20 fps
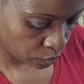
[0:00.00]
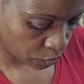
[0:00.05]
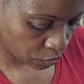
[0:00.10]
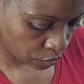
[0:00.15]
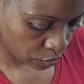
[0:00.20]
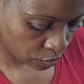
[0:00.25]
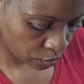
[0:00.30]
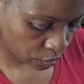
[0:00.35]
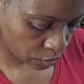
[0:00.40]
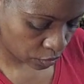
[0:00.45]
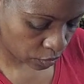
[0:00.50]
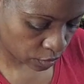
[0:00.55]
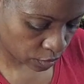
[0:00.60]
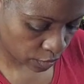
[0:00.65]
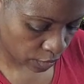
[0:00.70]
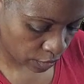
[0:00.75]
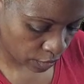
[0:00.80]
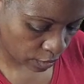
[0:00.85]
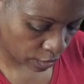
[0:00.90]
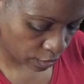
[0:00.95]
Cut this in
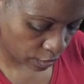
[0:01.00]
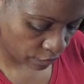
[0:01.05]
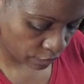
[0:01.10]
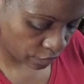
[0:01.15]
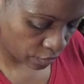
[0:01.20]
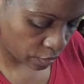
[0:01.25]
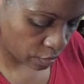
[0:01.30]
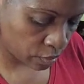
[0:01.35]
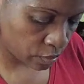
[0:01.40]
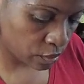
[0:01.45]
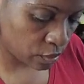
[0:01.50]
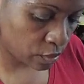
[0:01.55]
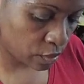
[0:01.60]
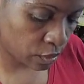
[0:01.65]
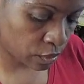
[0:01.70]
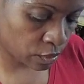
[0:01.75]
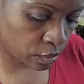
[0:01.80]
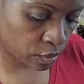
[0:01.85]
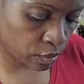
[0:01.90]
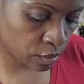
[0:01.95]
half and
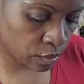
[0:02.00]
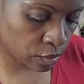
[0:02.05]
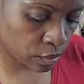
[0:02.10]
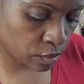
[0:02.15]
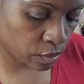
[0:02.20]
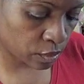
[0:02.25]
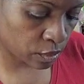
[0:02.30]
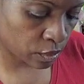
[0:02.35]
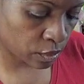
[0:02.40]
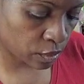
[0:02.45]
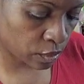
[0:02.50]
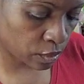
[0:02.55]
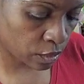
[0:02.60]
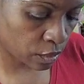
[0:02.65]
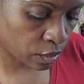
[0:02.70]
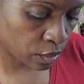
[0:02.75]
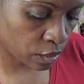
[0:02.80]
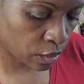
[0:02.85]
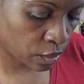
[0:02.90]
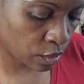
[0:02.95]
stick this in
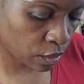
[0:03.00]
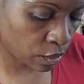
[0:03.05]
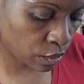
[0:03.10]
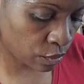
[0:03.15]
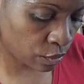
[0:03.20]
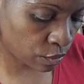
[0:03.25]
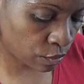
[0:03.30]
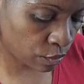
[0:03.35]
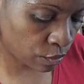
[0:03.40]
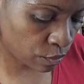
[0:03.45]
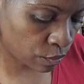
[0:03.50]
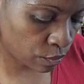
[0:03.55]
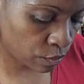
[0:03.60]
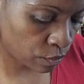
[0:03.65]
here